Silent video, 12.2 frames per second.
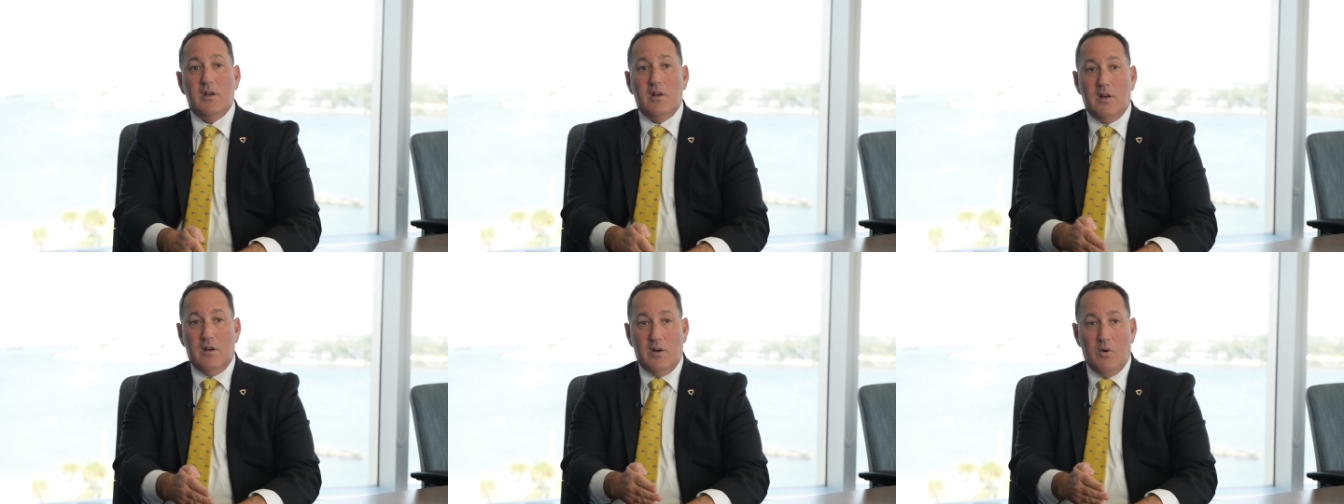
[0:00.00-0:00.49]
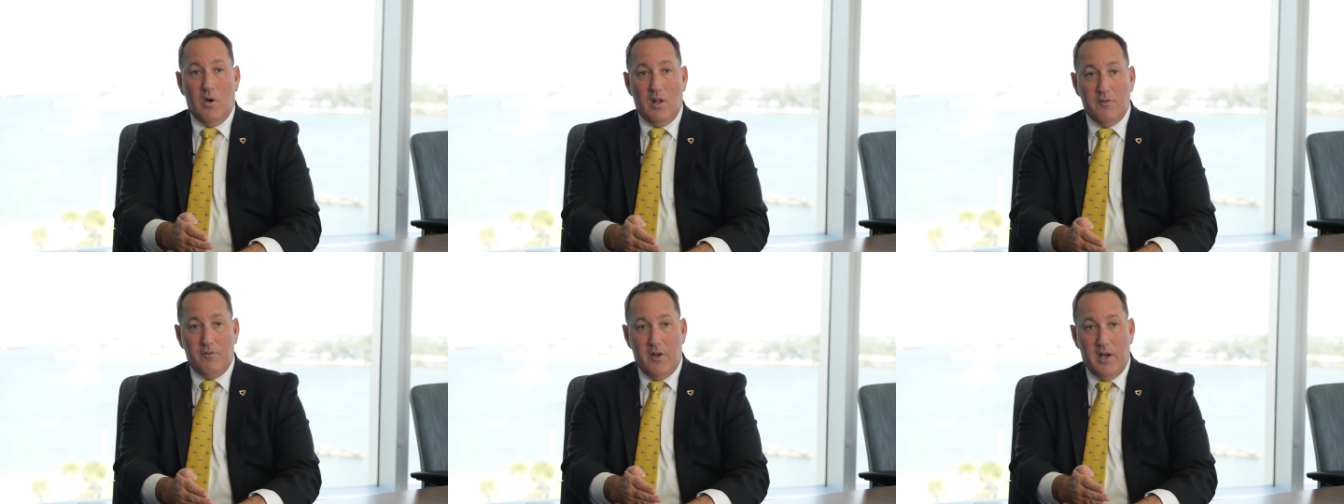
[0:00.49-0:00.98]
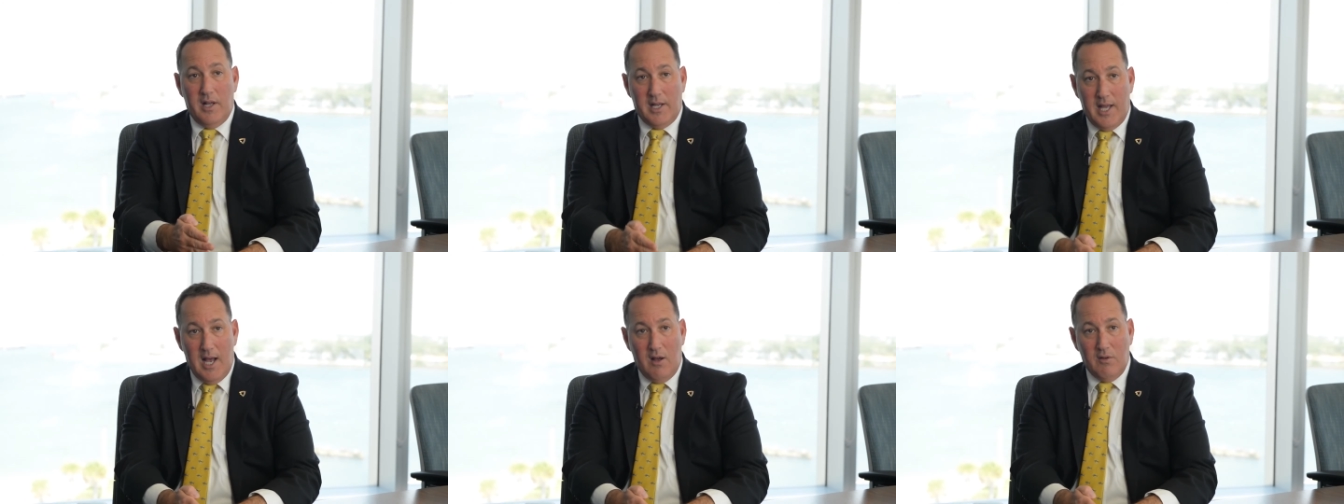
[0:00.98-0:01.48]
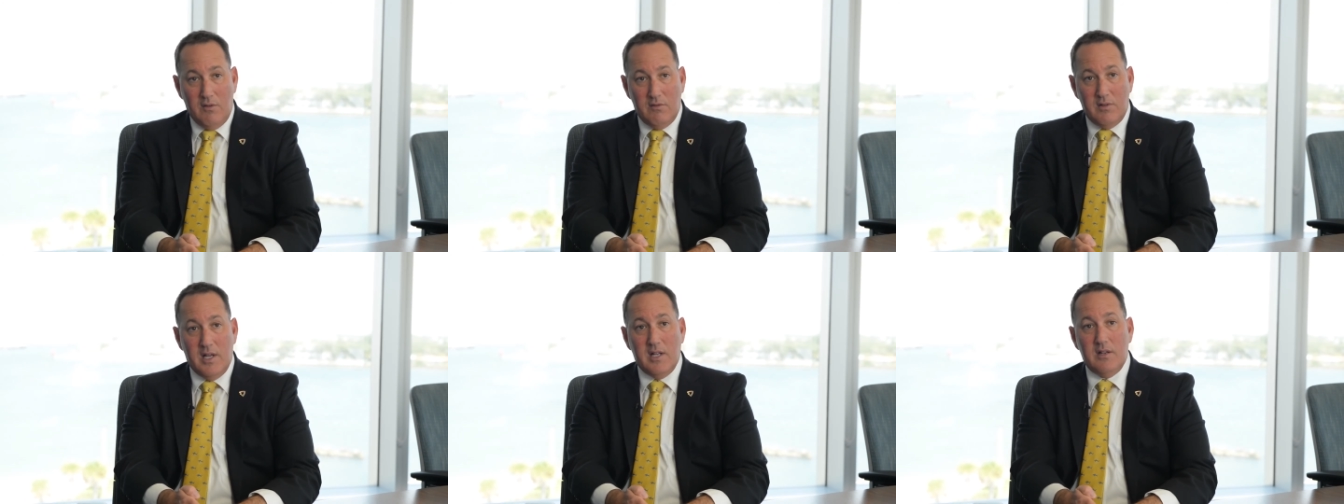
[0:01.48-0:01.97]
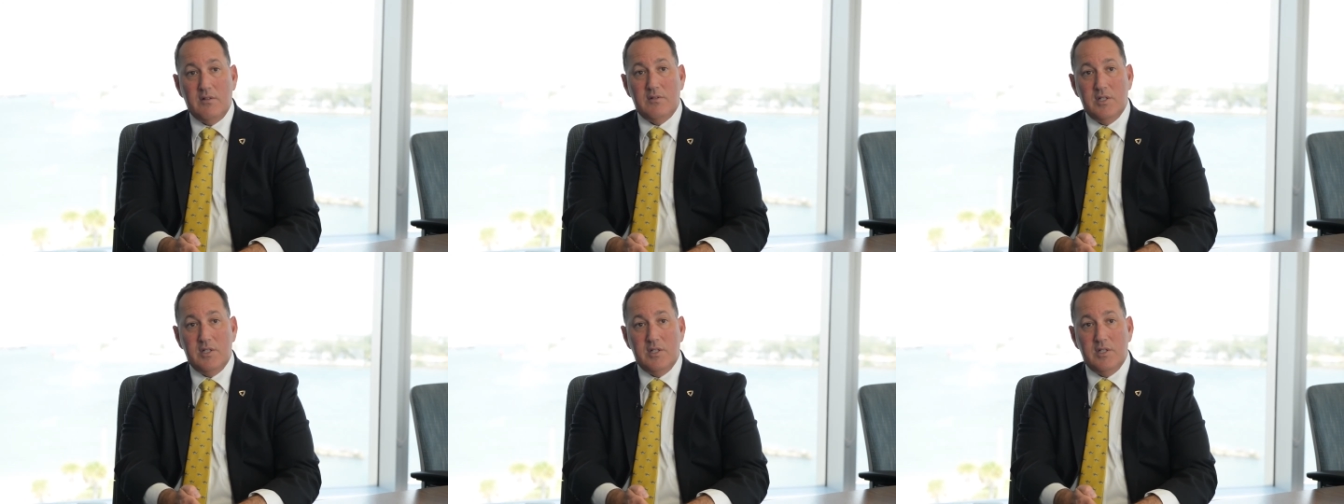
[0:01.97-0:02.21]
a qualified accountant that